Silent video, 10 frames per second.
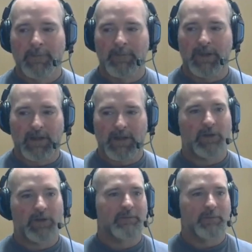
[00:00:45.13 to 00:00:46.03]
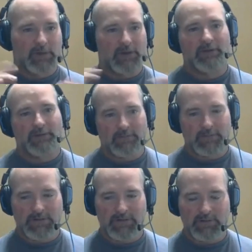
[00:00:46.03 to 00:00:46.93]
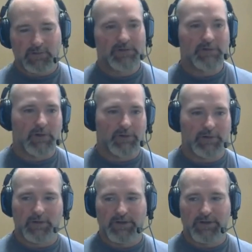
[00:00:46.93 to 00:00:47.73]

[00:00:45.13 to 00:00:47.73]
And that winds up looking at as a tree structure.